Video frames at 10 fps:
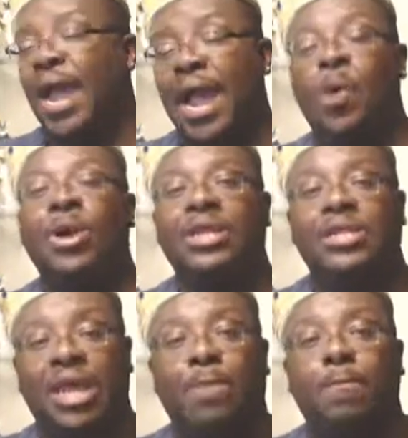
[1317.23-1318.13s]
I want to
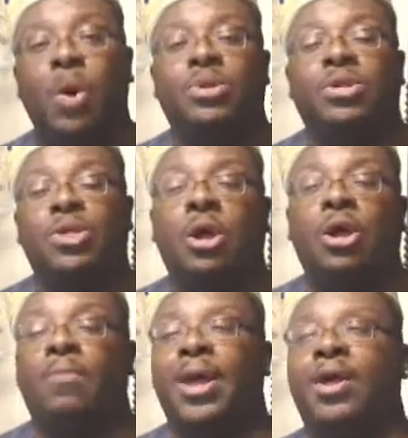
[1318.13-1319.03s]
take a moment to
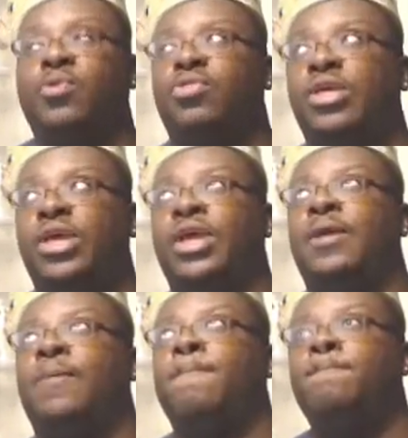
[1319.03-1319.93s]
talk about
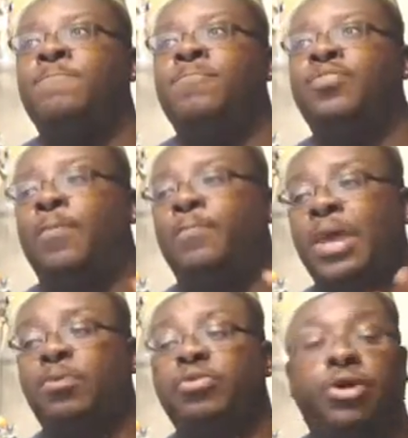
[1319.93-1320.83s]
the
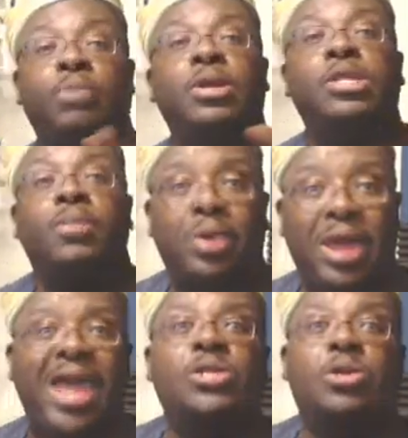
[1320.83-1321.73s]
people. There are going to be some of you
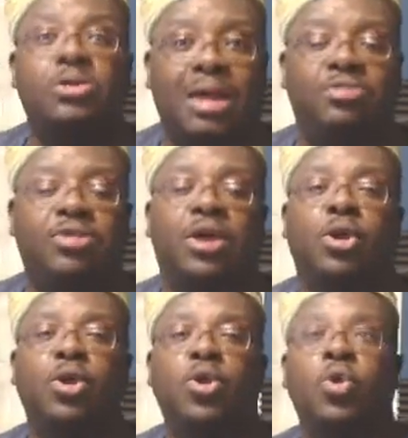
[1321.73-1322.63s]
assholes out there